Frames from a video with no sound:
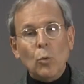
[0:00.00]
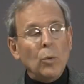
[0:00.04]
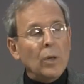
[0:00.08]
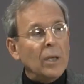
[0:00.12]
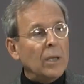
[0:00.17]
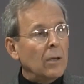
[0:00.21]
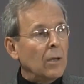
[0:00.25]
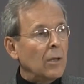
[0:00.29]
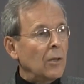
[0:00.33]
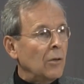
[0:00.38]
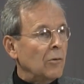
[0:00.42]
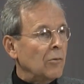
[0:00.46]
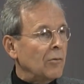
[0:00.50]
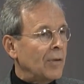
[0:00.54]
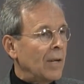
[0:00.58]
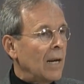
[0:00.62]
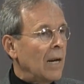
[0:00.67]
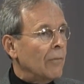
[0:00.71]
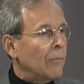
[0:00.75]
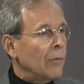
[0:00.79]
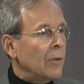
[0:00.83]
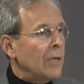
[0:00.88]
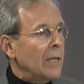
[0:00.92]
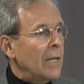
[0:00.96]
we lose
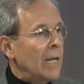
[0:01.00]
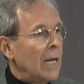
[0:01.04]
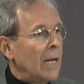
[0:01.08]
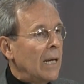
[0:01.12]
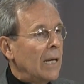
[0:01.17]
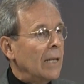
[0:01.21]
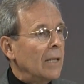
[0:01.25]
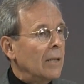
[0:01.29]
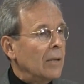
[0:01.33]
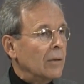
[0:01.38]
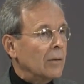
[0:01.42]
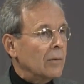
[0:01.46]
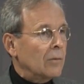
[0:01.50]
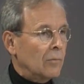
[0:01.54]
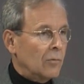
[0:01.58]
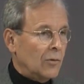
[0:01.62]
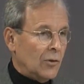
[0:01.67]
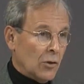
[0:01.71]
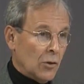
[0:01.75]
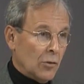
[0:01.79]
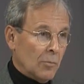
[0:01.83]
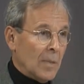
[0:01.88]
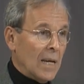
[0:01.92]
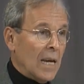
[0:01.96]
every
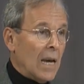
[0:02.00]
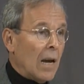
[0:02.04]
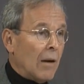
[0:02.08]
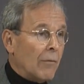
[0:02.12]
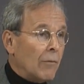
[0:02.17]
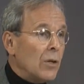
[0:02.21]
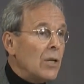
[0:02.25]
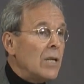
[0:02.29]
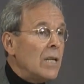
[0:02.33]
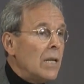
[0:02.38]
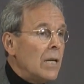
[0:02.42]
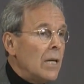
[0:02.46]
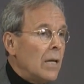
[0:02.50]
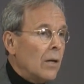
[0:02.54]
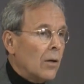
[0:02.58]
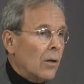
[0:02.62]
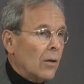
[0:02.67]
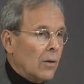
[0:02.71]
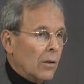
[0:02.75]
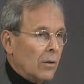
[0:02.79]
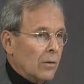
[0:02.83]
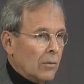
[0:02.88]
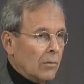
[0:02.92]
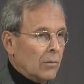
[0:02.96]

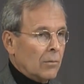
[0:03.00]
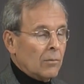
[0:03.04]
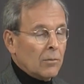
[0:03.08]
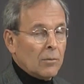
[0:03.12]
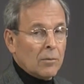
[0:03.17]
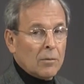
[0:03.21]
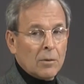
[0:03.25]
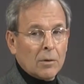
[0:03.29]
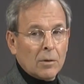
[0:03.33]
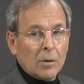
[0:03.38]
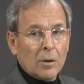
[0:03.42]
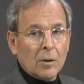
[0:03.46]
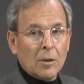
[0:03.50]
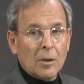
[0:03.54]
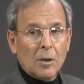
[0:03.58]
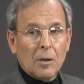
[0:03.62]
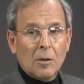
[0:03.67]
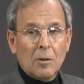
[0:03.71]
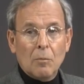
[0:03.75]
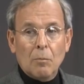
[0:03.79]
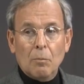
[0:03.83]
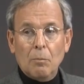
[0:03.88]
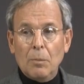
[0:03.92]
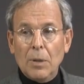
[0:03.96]
year
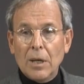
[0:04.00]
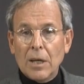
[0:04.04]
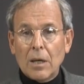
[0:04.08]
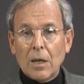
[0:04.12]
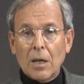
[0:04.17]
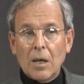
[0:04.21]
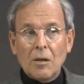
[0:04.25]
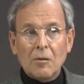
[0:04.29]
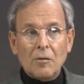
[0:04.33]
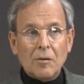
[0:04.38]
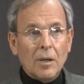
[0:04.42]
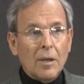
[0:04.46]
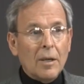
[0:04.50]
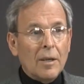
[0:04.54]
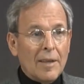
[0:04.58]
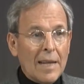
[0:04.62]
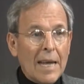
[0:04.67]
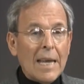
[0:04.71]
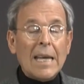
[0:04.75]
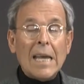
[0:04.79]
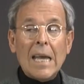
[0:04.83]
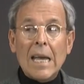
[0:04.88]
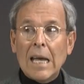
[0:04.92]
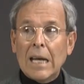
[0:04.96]
because
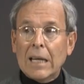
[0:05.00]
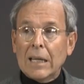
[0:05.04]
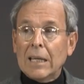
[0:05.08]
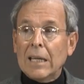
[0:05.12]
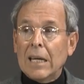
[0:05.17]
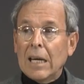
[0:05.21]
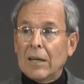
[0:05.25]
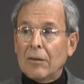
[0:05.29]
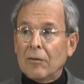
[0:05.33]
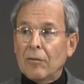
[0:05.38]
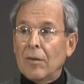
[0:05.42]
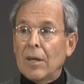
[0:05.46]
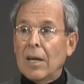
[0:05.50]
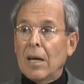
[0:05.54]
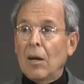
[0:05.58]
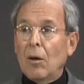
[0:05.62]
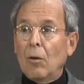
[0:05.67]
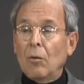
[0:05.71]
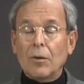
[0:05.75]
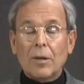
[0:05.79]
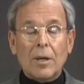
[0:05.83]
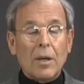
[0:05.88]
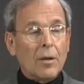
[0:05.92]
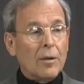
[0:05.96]
they can't get the
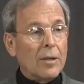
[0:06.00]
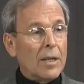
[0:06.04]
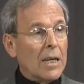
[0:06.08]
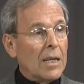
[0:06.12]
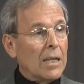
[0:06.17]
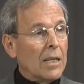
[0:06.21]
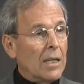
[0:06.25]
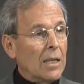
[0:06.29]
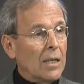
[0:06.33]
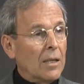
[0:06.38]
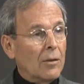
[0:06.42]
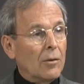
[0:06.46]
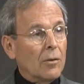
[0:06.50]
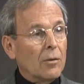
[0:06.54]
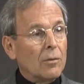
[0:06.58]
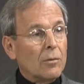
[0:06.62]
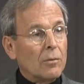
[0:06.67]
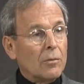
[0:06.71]
health care they need.